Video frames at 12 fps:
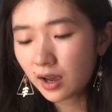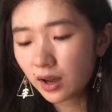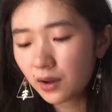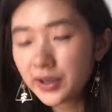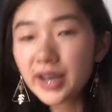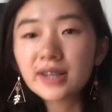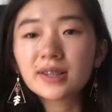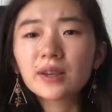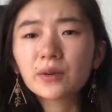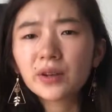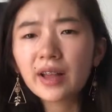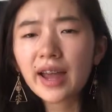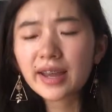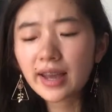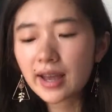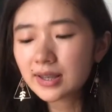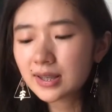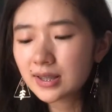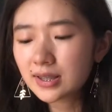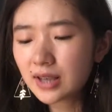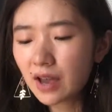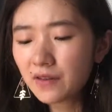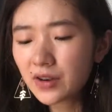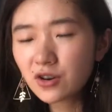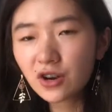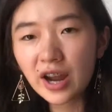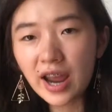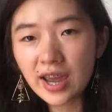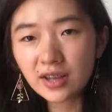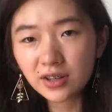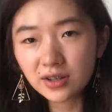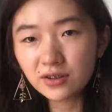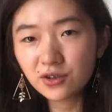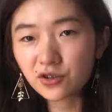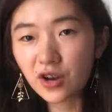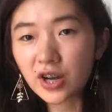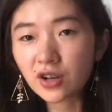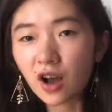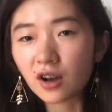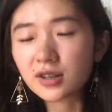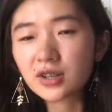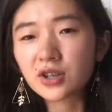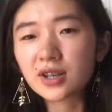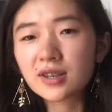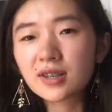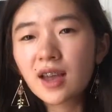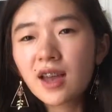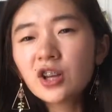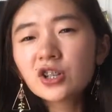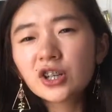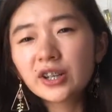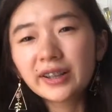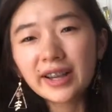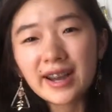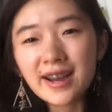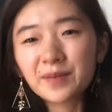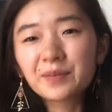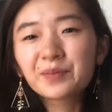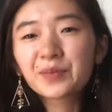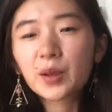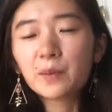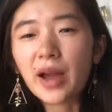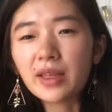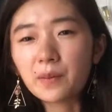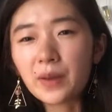oh yes, there were like 7 or 8 stray dogs just chilling by the